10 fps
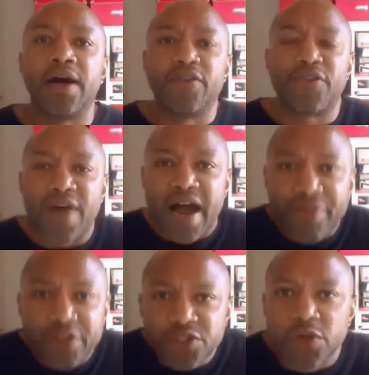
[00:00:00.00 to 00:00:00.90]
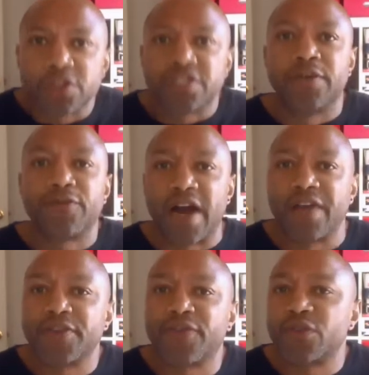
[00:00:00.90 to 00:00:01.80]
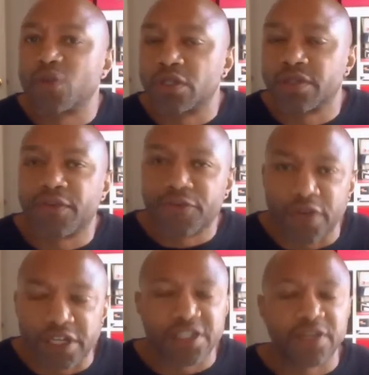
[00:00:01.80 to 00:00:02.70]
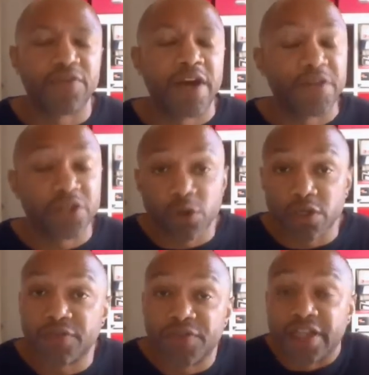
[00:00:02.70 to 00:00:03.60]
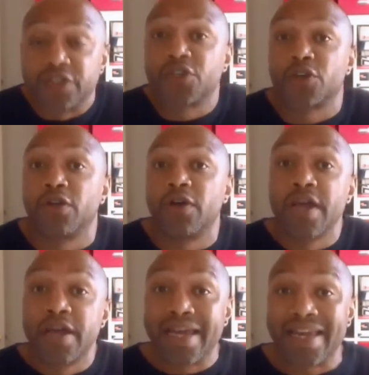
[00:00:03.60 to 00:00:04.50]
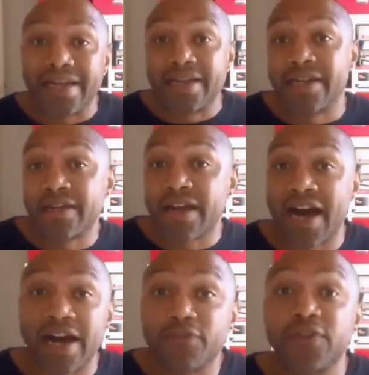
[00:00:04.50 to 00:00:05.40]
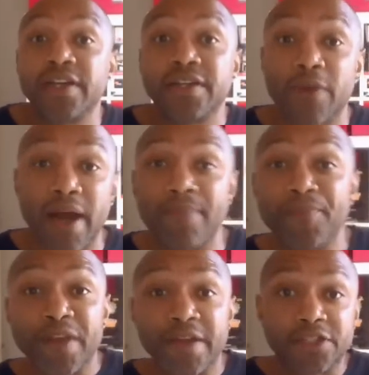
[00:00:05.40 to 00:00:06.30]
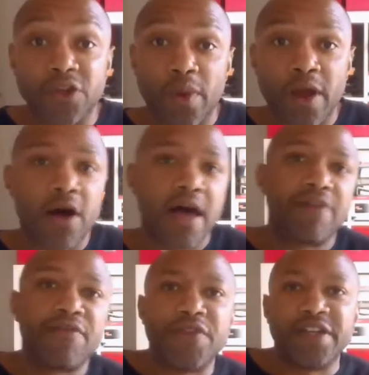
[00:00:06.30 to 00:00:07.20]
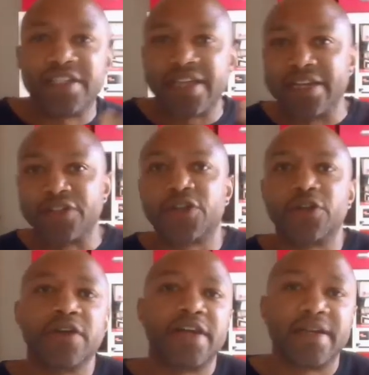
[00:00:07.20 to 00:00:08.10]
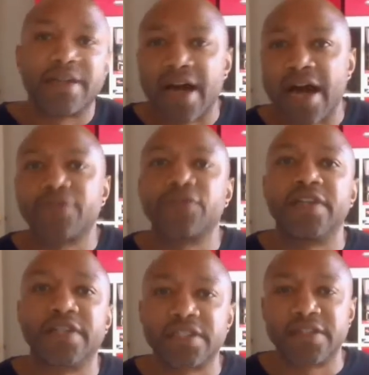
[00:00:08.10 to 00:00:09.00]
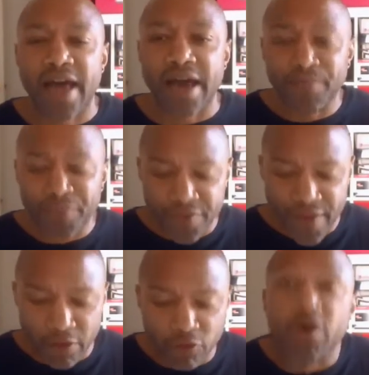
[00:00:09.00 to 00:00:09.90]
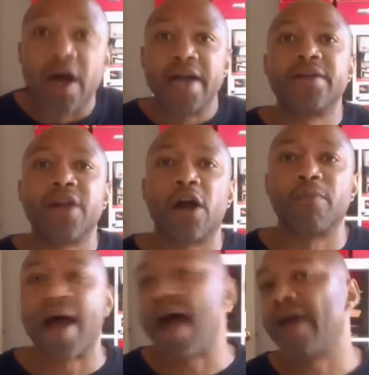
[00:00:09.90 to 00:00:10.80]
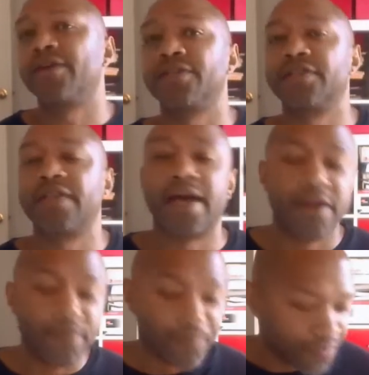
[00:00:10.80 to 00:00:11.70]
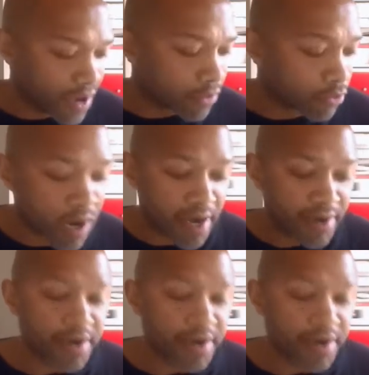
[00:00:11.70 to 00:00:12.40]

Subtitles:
Find the source of it. Find the source of the friction. Find the source of the internal hidden conflict, right? So we all have these internal hidden conflicts that run our patterns, that run